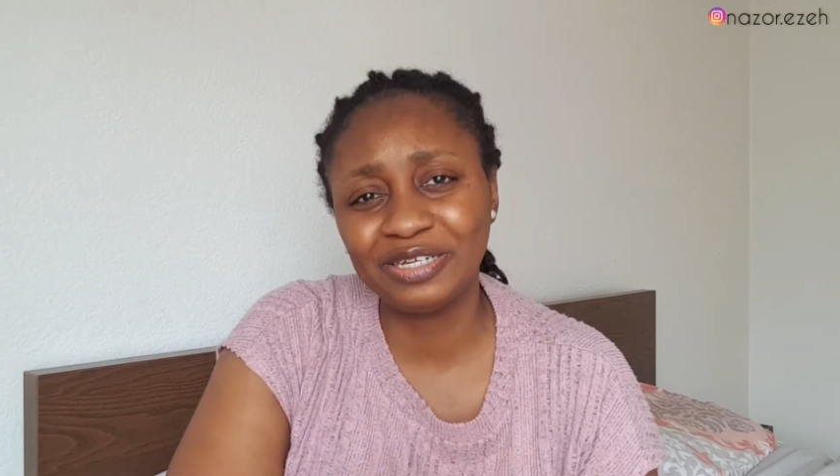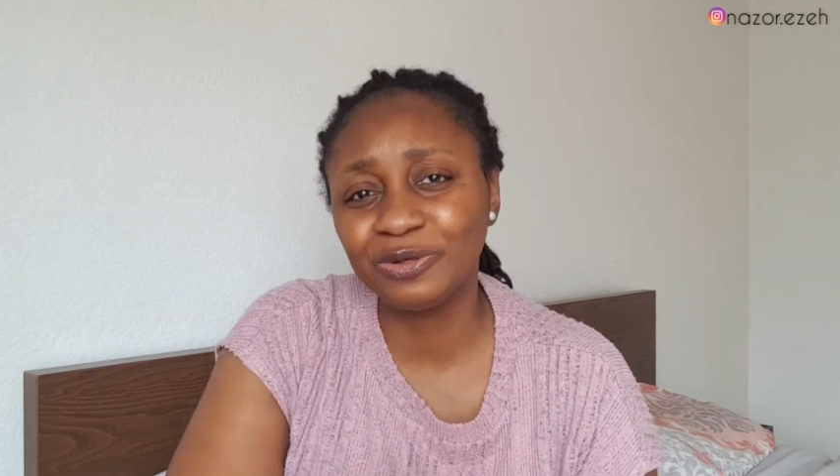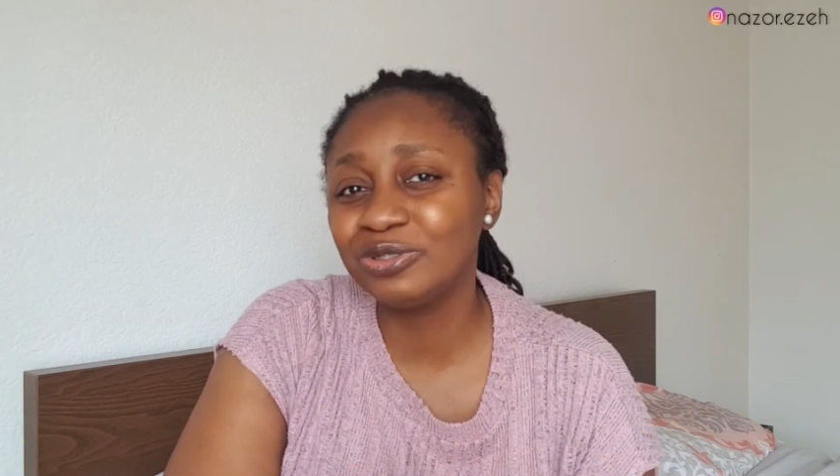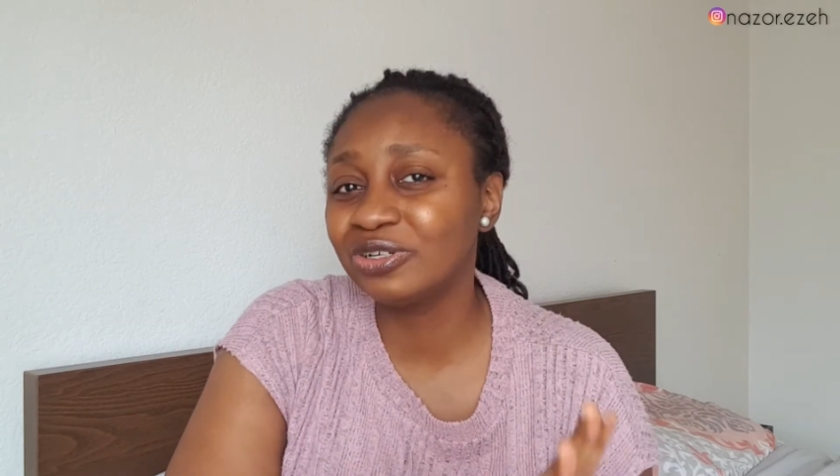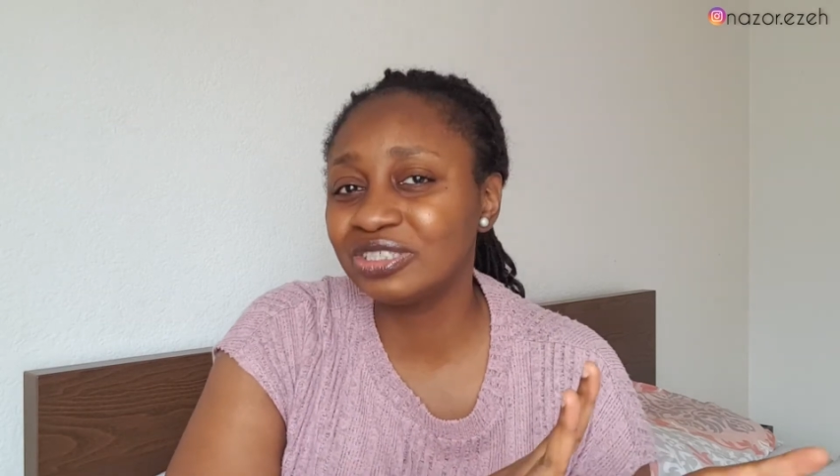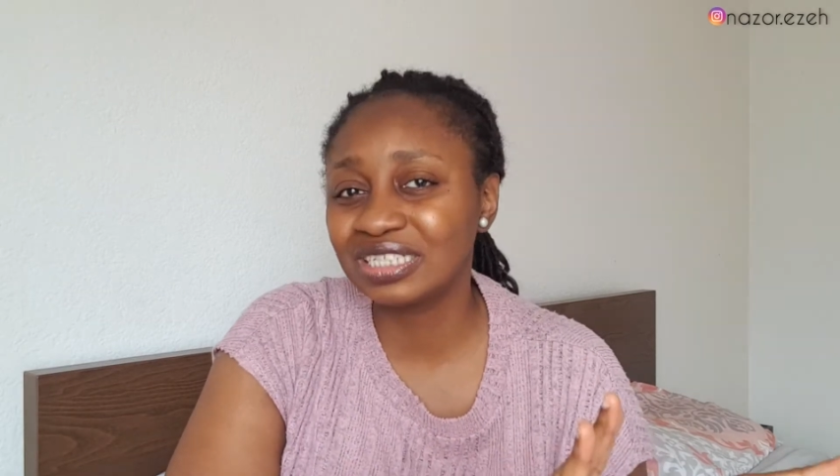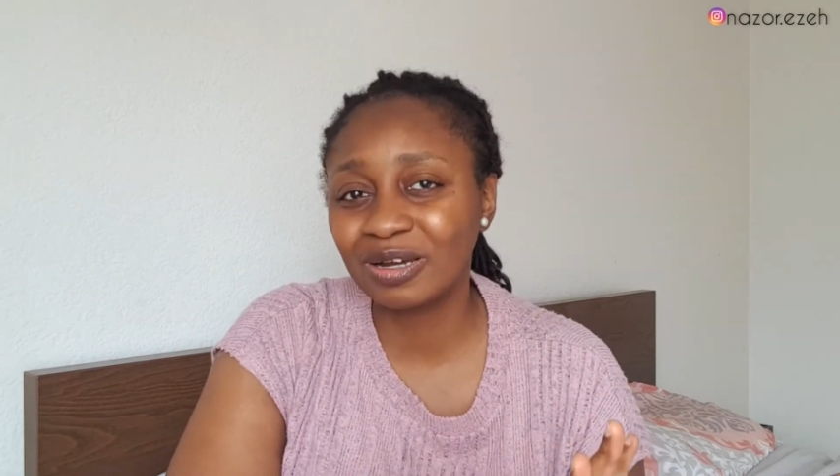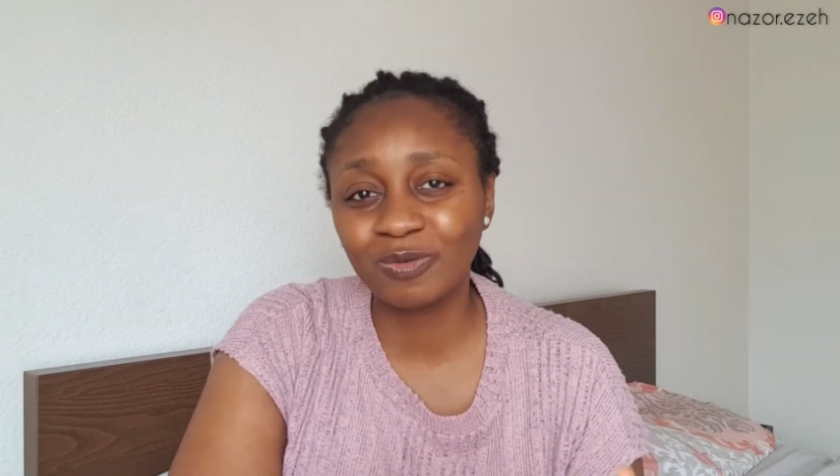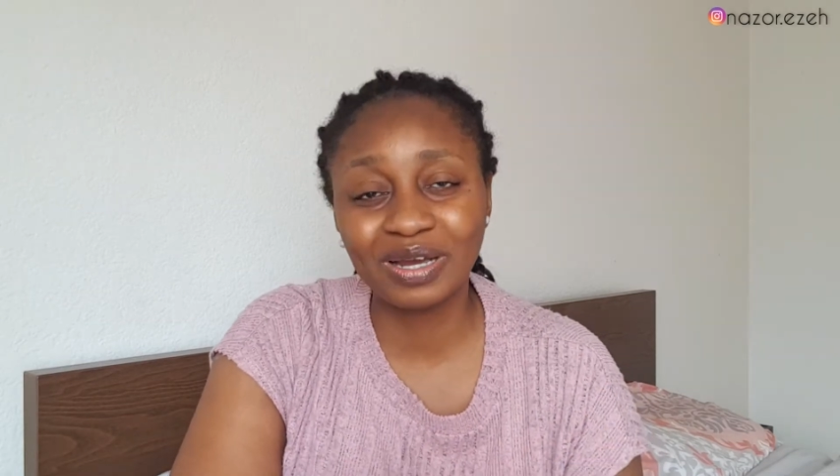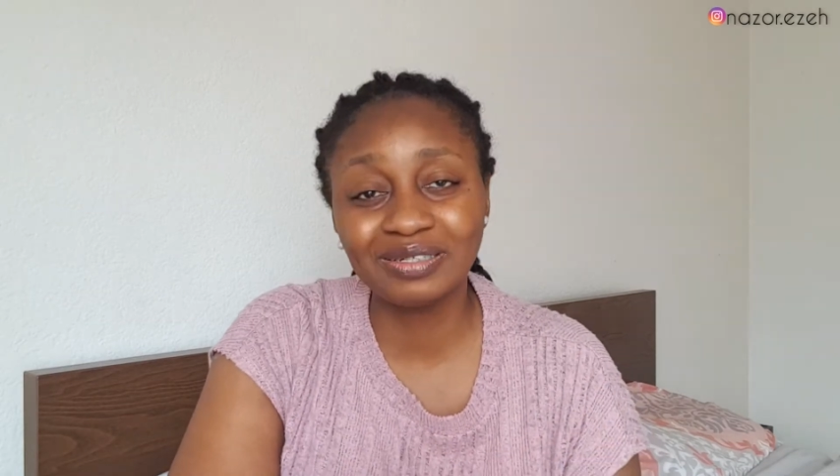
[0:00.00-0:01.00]
Onyocha,
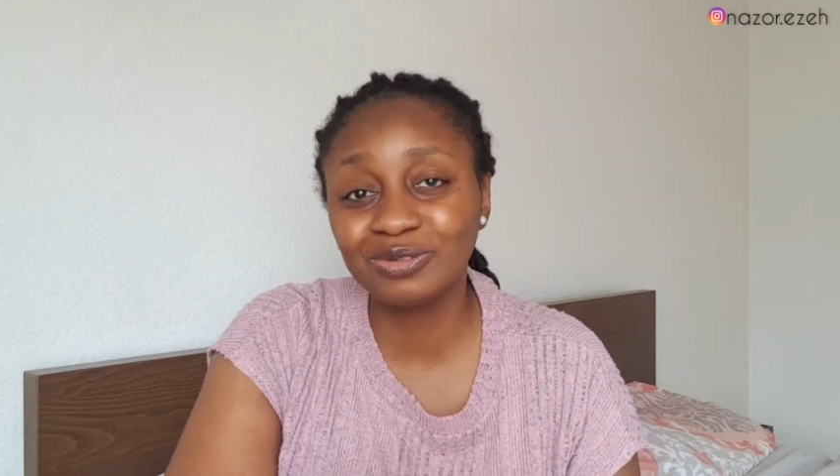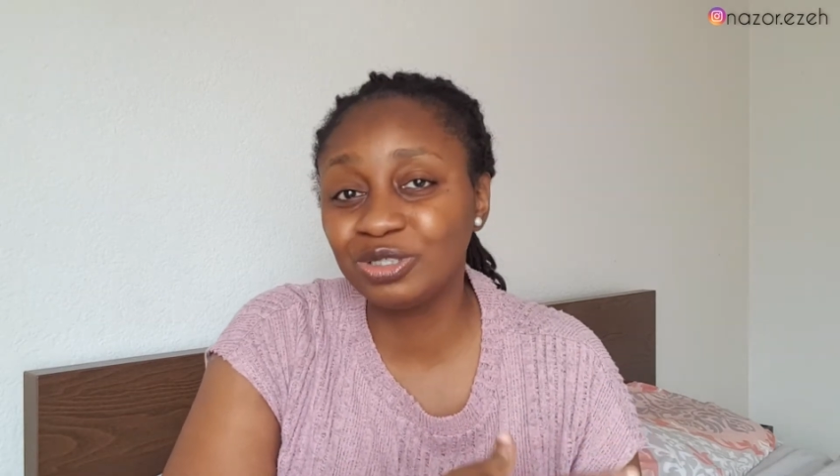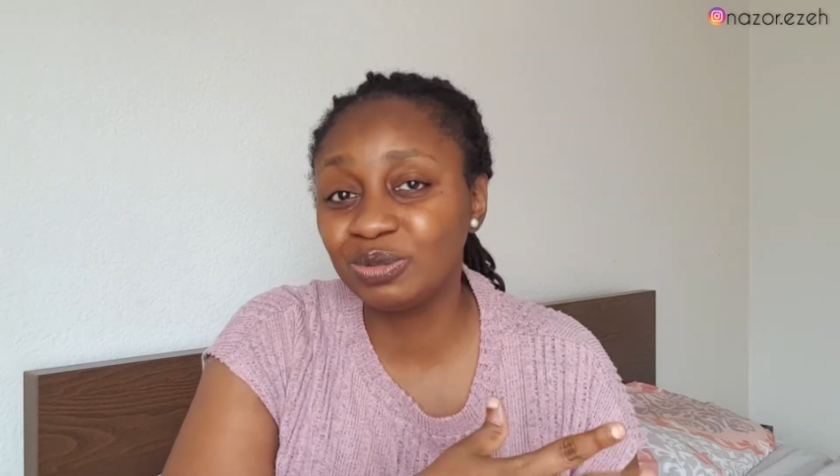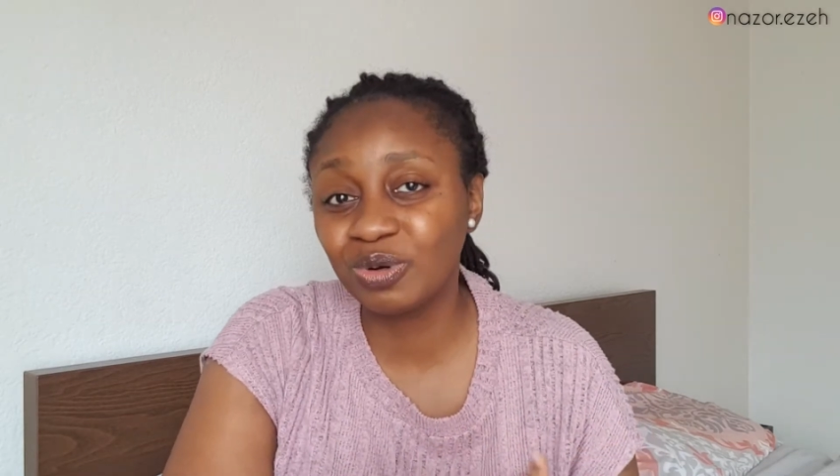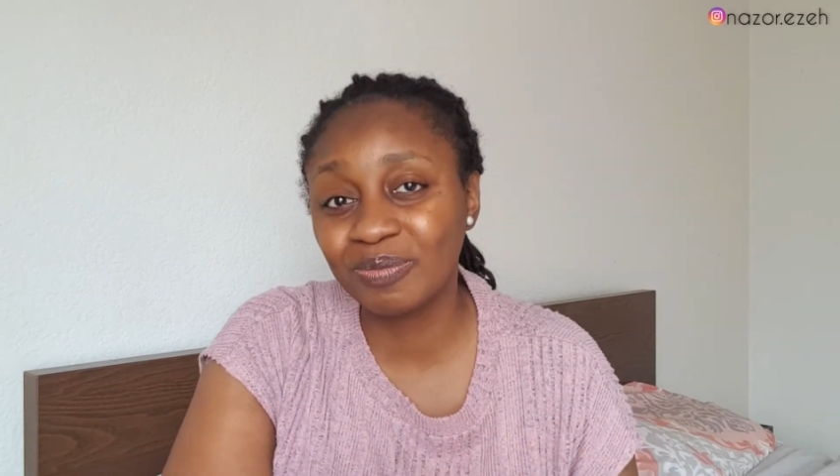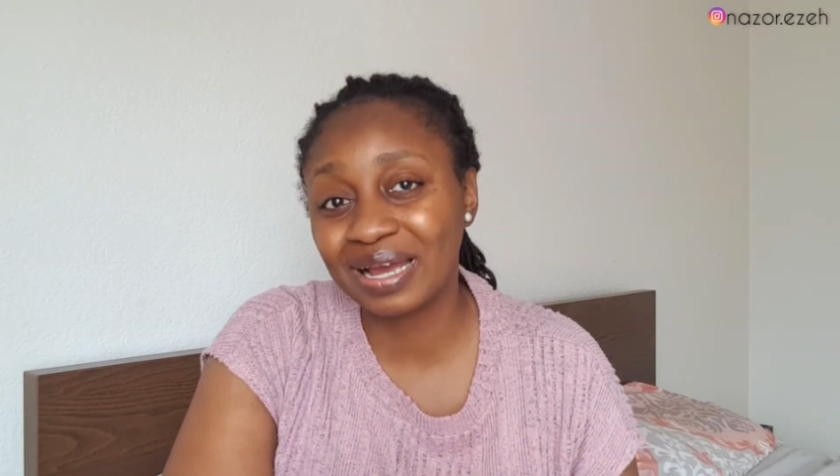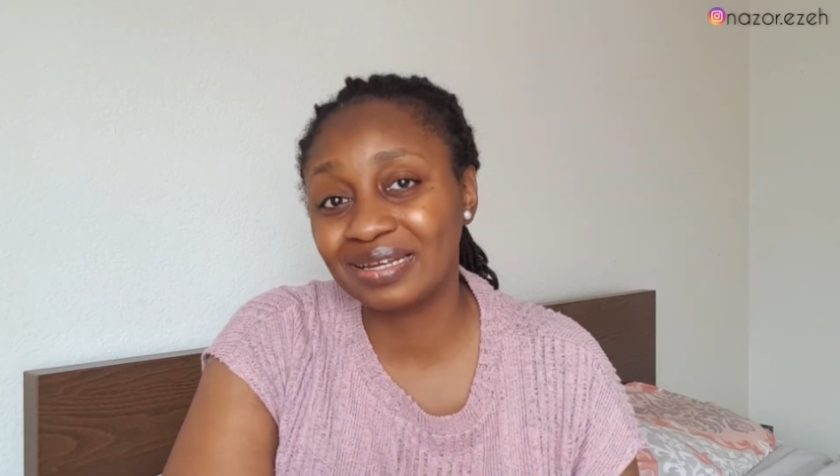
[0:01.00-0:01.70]
one Oyibo man,